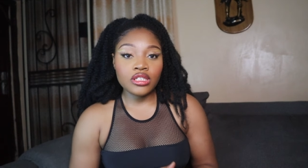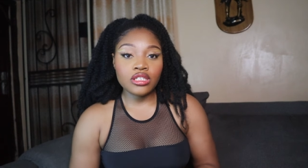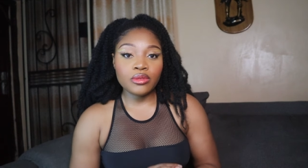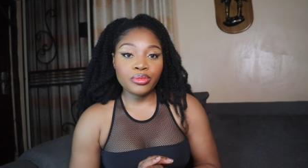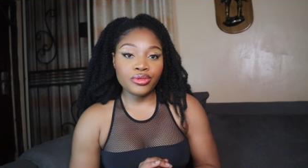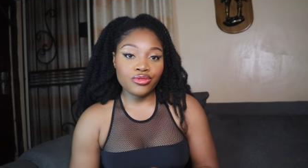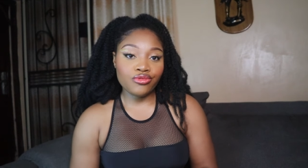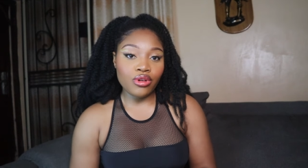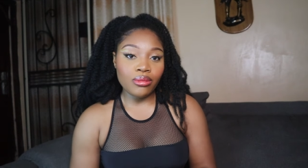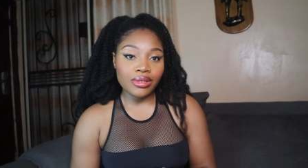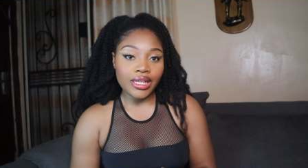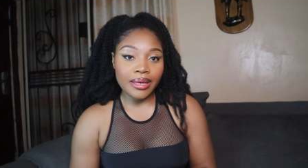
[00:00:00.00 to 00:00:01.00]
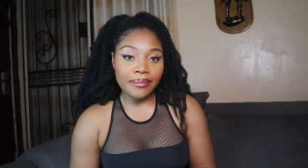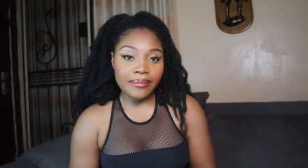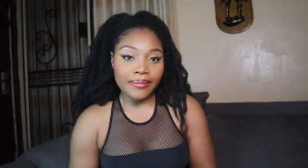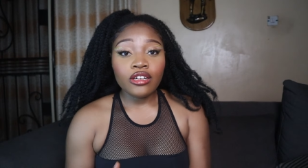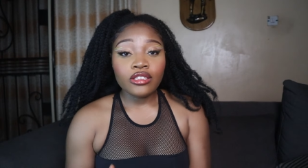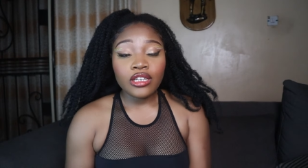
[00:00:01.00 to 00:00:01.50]
this problem.
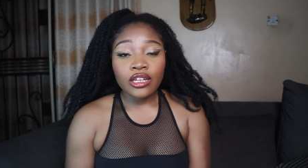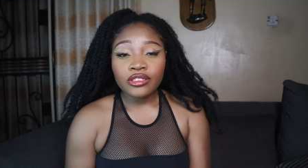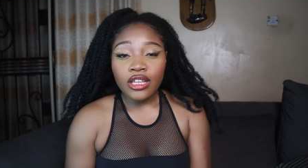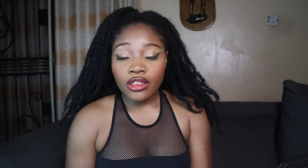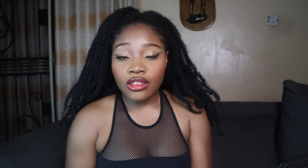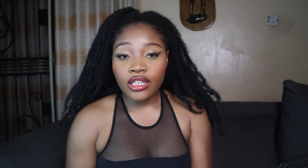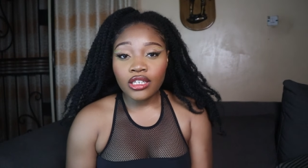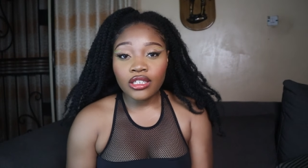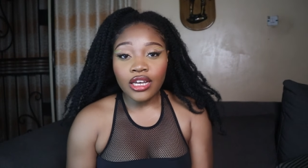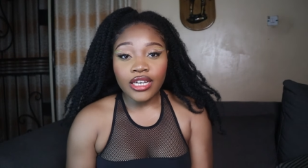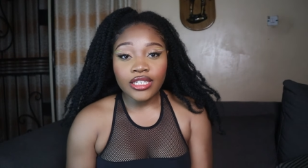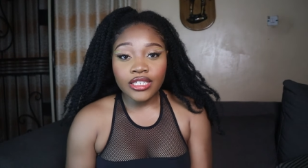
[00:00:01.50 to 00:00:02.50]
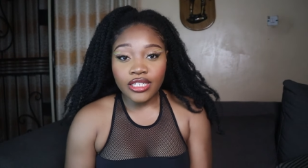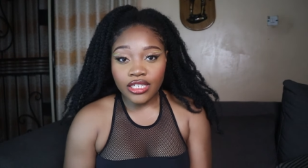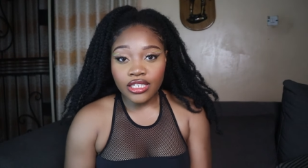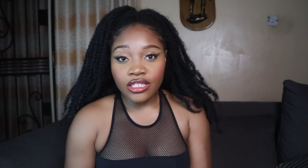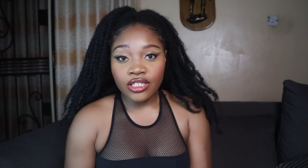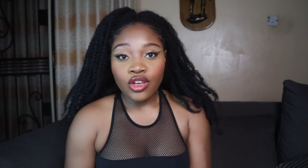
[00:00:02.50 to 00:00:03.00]
And another thing I
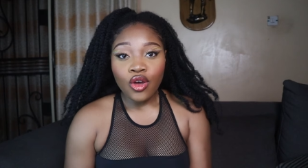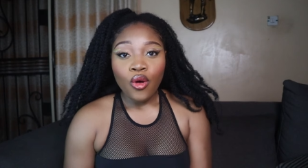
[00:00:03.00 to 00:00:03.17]
did